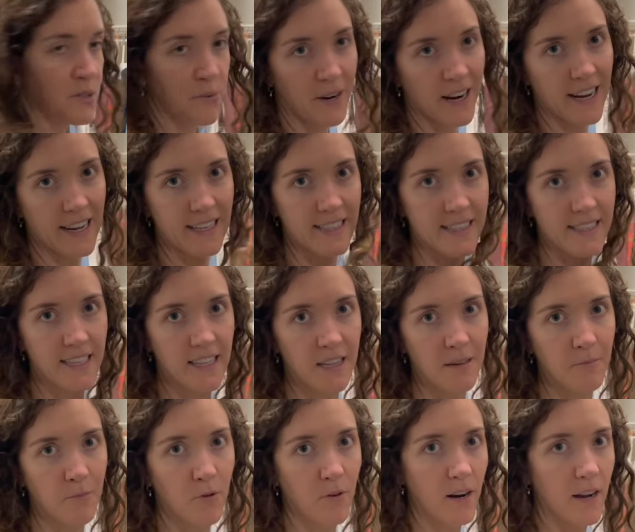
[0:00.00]
where I can see
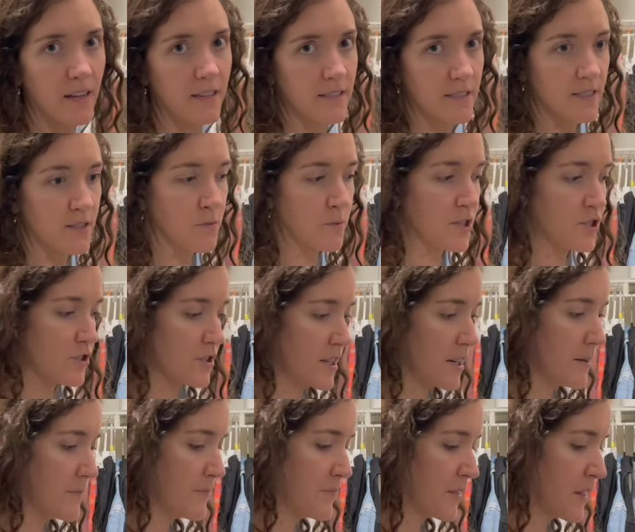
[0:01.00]
them more and switch
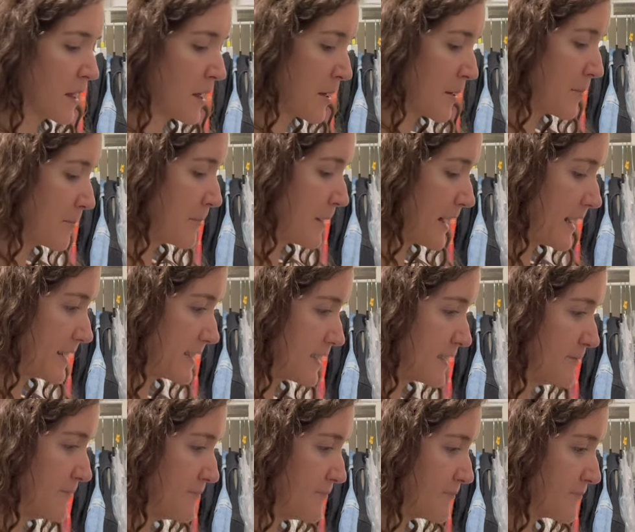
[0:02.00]
them. But
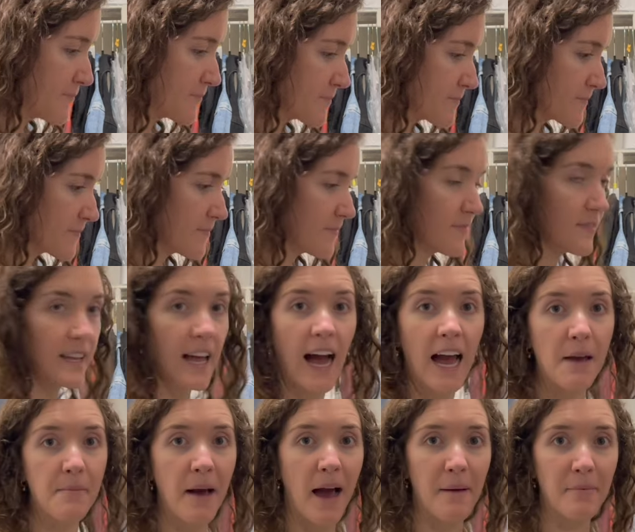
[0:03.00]

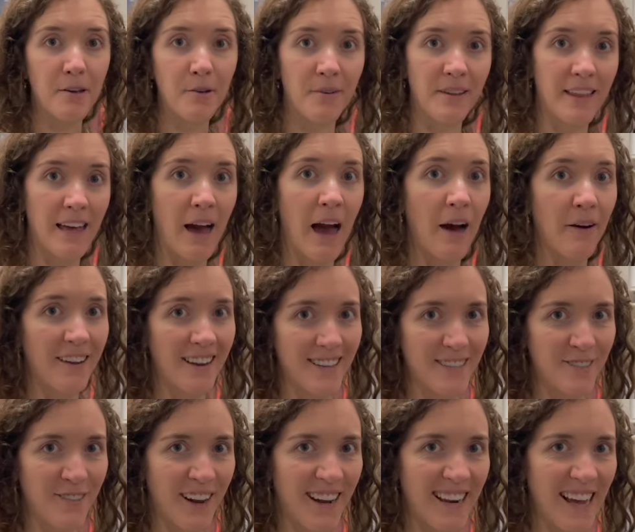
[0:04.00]
I'm happy with how it
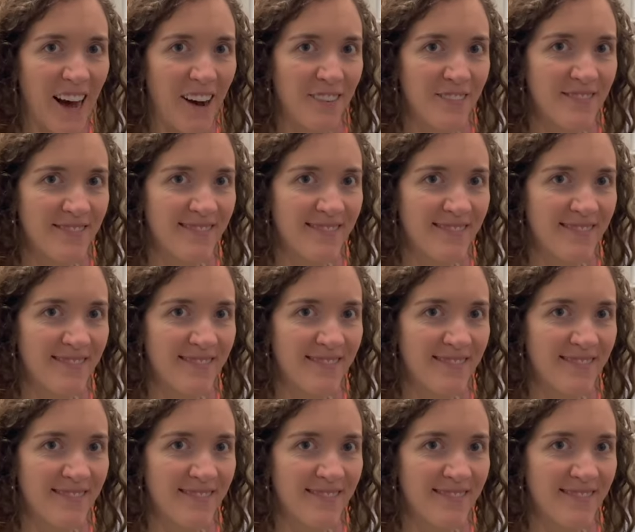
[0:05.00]
is right now.